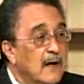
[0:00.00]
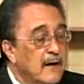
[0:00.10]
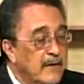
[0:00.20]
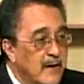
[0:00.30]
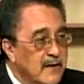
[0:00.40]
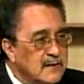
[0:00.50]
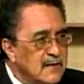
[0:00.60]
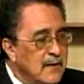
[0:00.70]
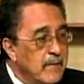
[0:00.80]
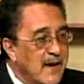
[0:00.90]
there is
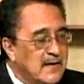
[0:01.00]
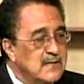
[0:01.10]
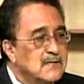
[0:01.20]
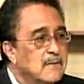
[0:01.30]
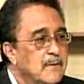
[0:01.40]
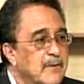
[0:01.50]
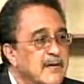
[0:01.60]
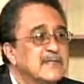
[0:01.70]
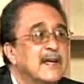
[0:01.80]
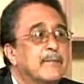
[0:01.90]
a mechanism in
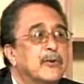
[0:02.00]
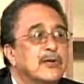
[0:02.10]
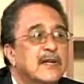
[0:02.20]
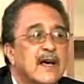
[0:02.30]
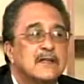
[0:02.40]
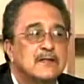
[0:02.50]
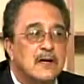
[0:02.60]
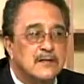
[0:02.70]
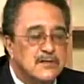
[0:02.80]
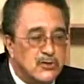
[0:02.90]
place that protects
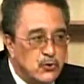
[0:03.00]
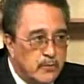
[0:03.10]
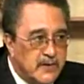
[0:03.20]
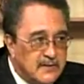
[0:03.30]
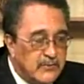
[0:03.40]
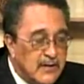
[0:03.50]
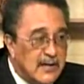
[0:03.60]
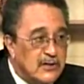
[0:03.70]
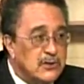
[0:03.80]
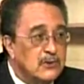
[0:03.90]
consumers in
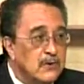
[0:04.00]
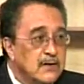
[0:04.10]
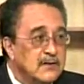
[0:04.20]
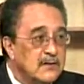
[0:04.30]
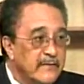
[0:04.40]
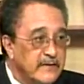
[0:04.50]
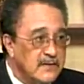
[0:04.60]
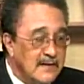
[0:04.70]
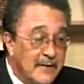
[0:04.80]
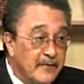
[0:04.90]
relation to these services.
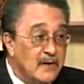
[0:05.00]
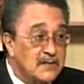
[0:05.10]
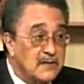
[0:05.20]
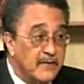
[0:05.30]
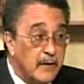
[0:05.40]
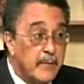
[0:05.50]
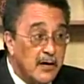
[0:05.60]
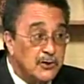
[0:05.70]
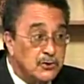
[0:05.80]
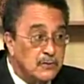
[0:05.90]
That for us is a very big
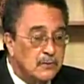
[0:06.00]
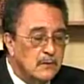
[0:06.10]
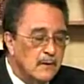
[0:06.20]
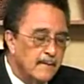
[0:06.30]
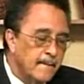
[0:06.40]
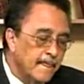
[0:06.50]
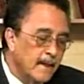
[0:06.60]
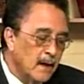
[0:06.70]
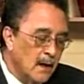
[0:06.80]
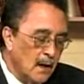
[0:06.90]
issue.
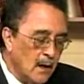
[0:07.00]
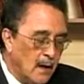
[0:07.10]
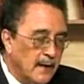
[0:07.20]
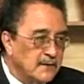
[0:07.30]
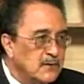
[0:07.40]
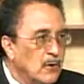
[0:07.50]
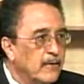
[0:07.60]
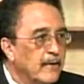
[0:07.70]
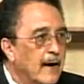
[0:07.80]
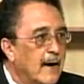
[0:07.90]
Right,
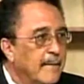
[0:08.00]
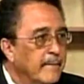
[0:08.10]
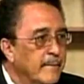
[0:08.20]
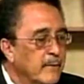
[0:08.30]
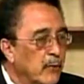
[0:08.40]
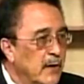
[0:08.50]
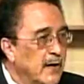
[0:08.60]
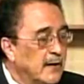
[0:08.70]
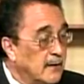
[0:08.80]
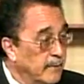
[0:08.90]
so we
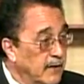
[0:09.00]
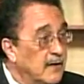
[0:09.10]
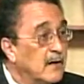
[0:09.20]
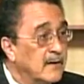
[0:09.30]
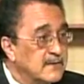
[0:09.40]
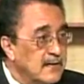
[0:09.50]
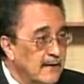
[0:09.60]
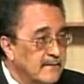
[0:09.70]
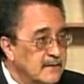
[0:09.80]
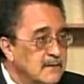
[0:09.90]
had committed
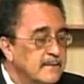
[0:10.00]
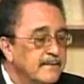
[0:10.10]
ourselves.